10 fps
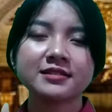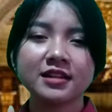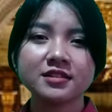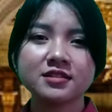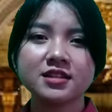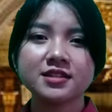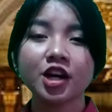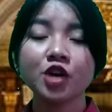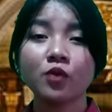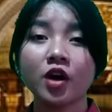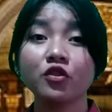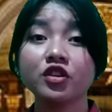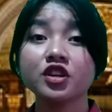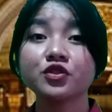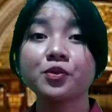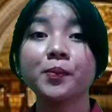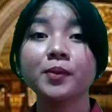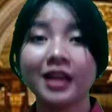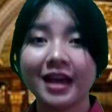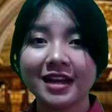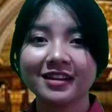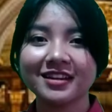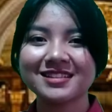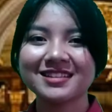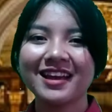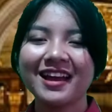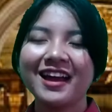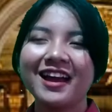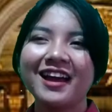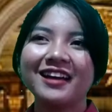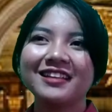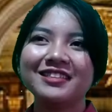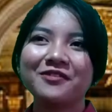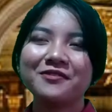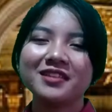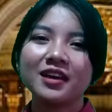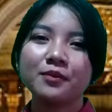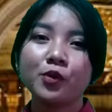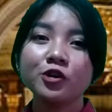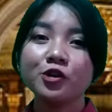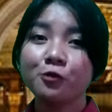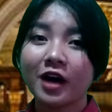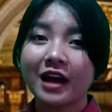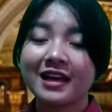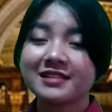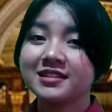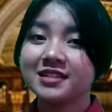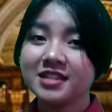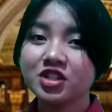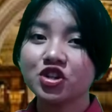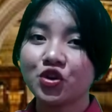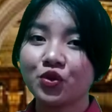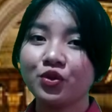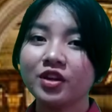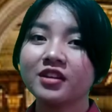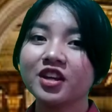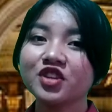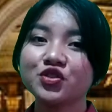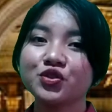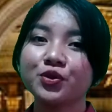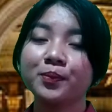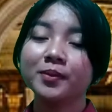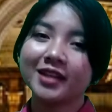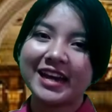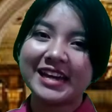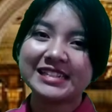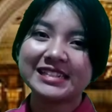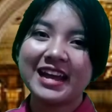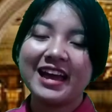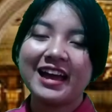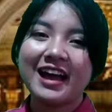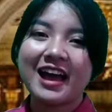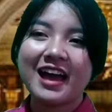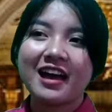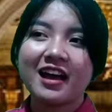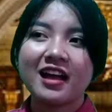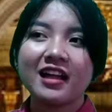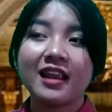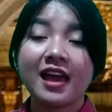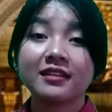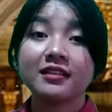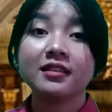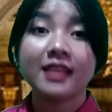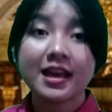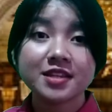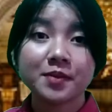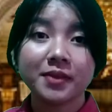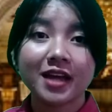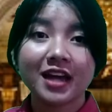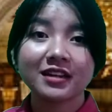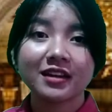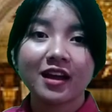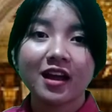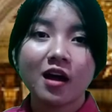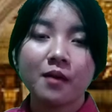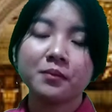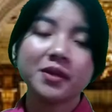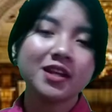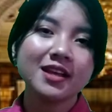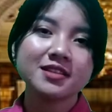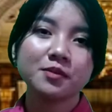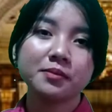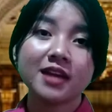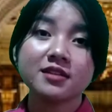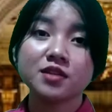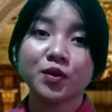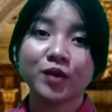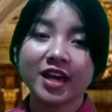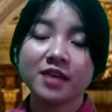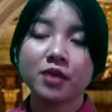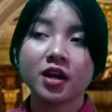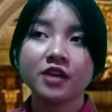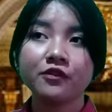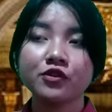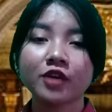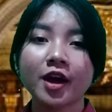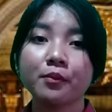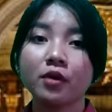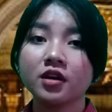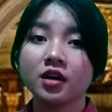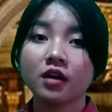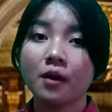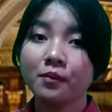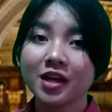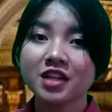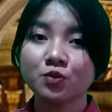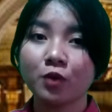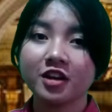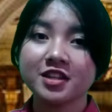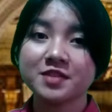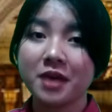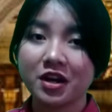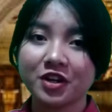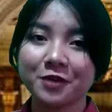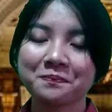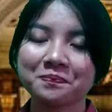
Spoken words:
The second one, we need to plan it. The important one, as a teacher, we need to plan like lesson plan. Mini lesson plan is okay, but if you can, the complex one is better.